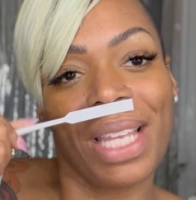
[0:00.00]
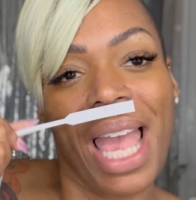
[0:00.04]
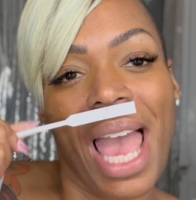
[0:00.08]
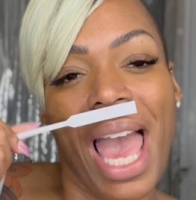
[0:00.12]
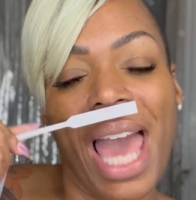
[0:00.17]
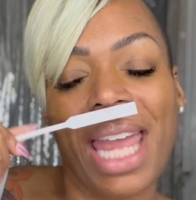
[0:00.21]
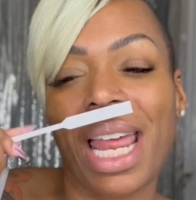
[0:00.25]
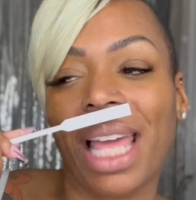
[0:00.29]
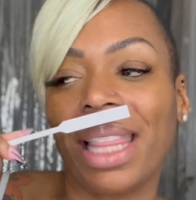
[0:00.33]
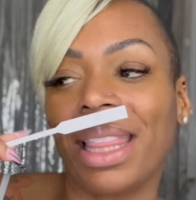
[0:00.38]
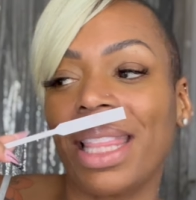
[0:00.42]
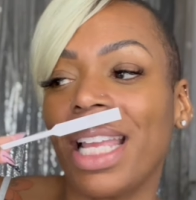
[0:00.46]

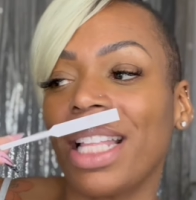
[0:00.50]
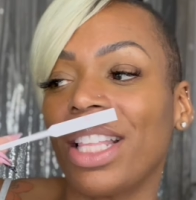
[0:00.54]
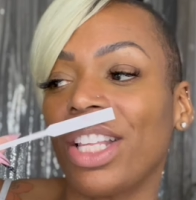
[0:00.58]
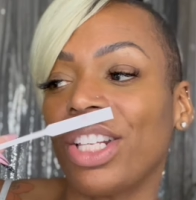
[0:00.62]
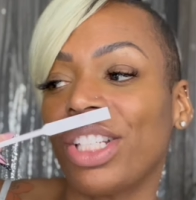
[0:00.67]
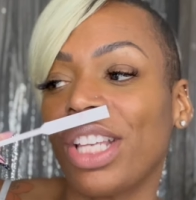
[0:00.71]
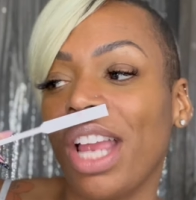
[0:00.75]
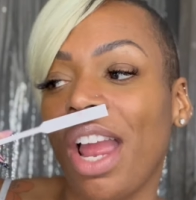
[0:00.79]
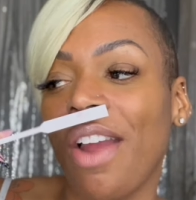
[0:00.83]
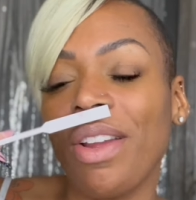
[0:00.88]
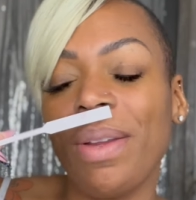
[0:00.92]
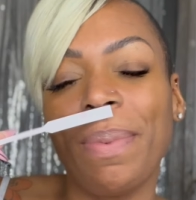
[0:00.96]
And I think the
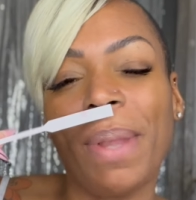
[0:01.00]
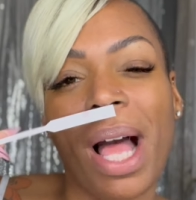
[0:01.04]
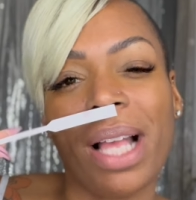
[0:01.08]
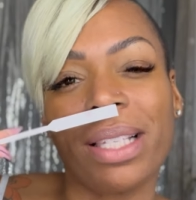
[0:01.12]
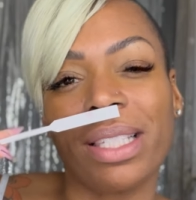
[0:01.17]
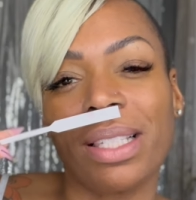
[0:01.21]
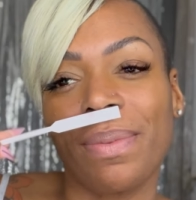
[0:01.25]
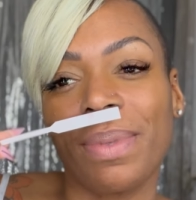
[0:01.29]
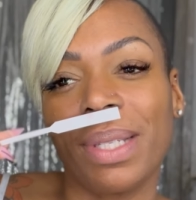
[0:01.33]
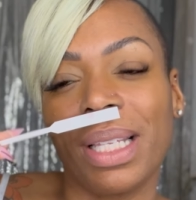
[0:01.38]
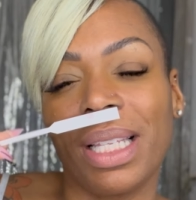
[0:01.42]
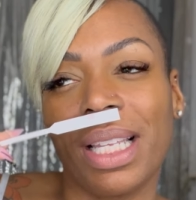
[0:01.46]
cherry
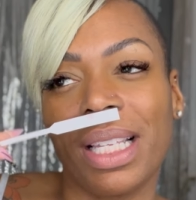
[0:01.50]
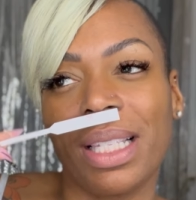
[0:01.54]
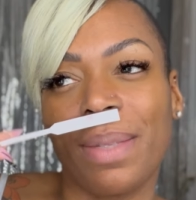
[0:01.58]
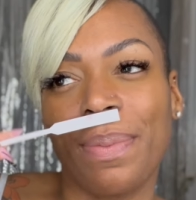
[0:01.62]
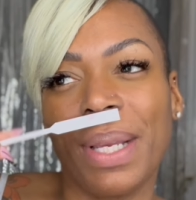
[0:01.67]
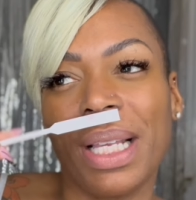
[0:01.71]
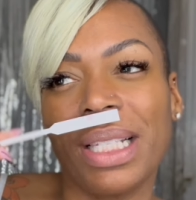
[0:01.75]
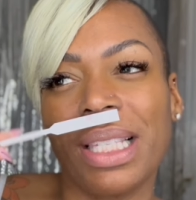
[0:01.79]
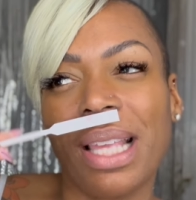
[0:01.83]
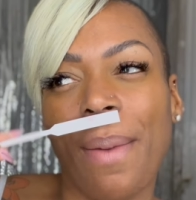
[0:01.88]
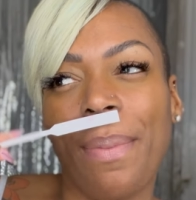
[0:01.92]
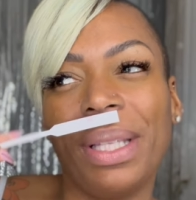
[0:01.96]
blossoms in this,
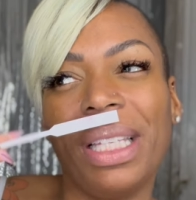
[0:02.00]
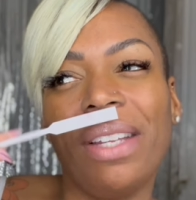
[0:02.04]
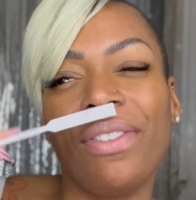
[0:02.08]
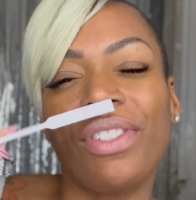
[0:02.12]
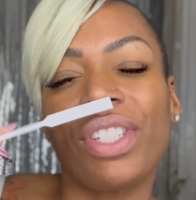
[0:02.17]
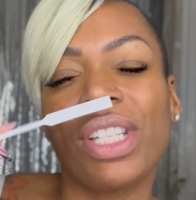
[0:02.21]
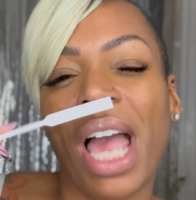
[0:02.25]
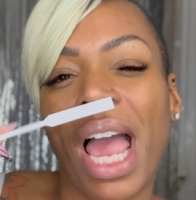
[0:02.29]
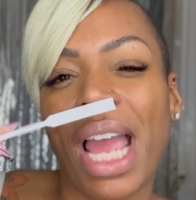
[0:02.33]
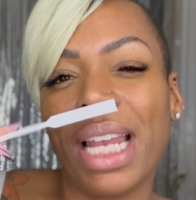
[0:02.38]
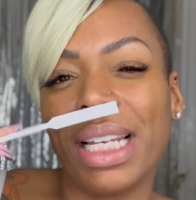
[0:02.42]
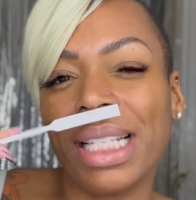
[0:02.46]
because I believe
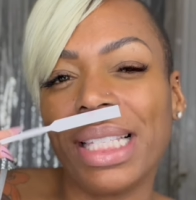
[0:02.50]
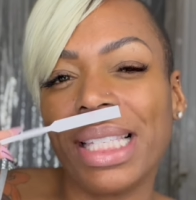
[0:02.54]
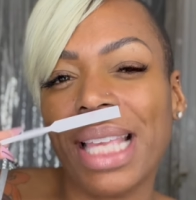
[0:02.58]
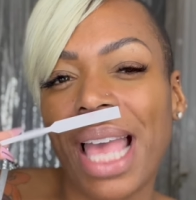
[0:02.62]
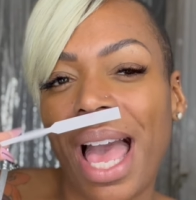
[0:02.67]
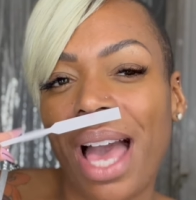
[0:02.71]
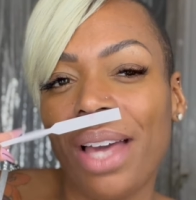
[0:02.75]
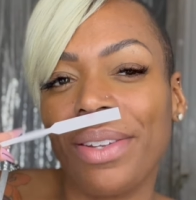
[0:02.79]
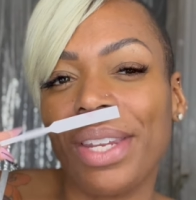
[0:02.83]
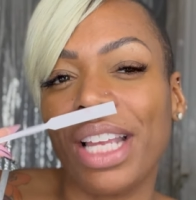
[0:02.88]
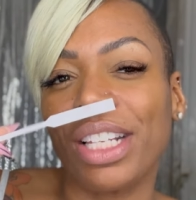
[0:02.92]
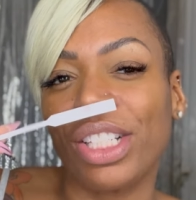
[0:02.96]

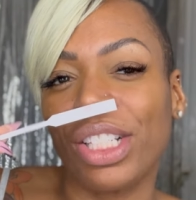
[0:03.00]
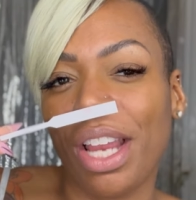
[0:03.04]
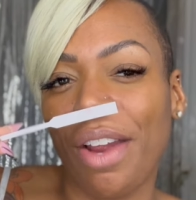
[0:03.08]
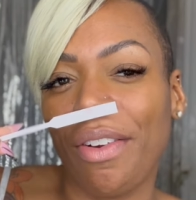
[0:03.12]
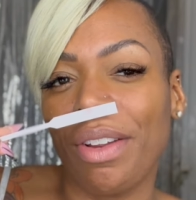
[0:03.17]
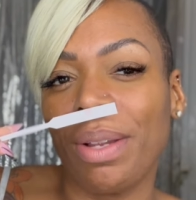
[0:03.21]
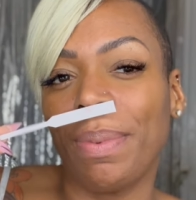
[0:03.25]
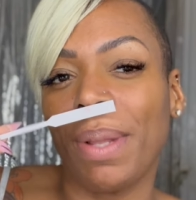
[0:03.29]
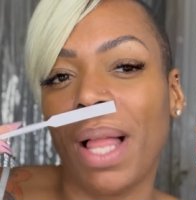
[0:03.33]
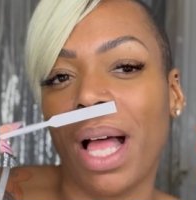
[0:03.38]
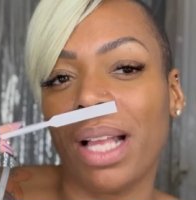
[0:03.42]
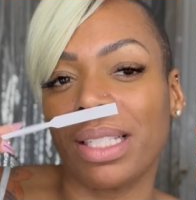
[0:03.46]
Chinatown had
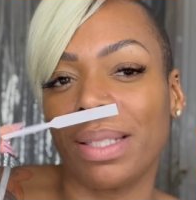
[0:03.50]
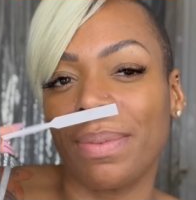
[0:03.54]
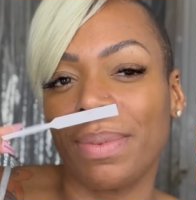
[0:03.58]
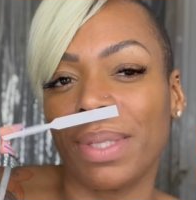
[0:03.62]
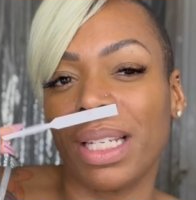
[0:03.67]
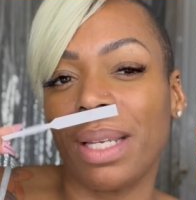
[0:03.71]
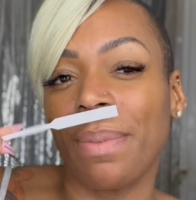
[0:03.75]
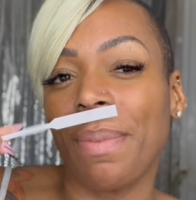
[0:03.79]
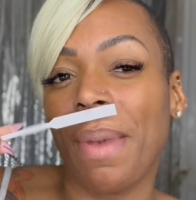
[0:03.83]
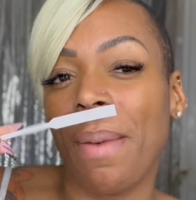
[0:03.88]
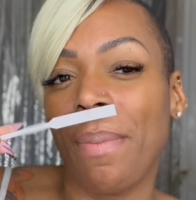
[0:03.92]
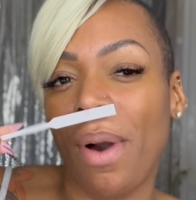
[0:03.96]
cherry blossoms
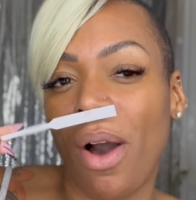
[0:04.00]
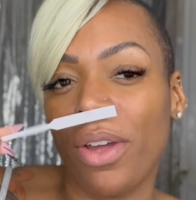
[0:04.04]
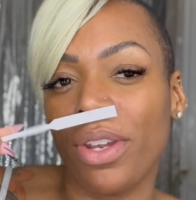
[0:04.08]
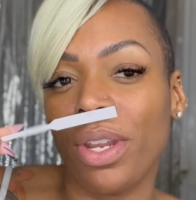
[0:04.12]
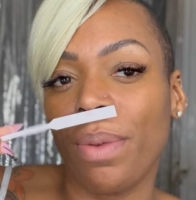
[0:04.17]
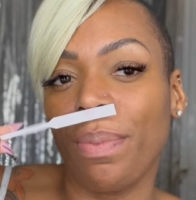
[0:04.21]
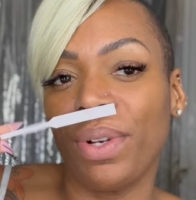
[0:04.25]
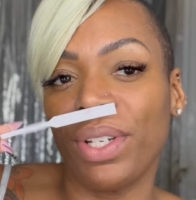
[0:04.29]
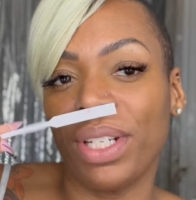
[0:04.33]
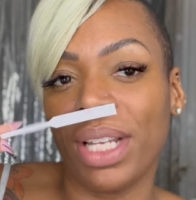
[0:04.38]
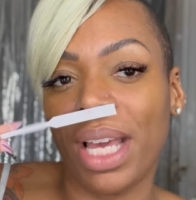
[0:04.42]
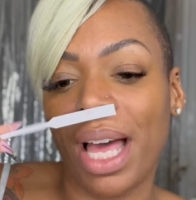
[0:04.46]
in it by Bond
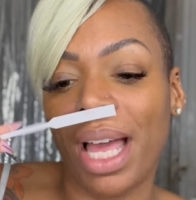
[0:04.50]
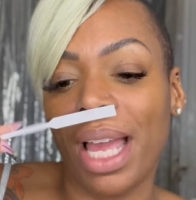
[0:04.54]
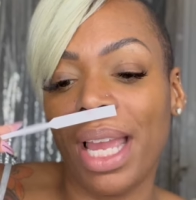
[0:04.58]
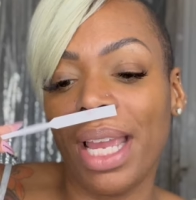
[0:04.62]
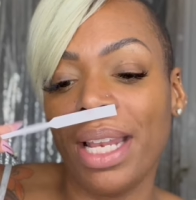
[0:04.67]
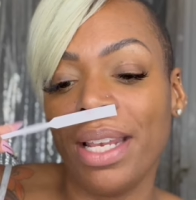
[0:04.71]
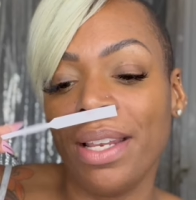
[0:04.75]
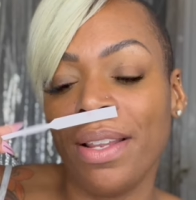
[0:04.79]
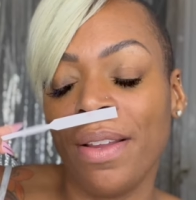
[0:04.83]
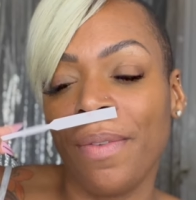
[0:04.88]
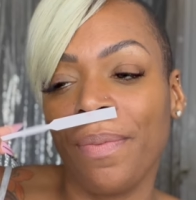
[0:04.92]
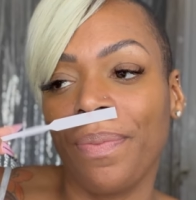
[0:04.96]
Number
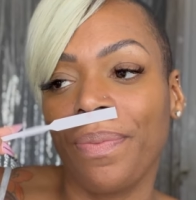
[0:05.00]
9.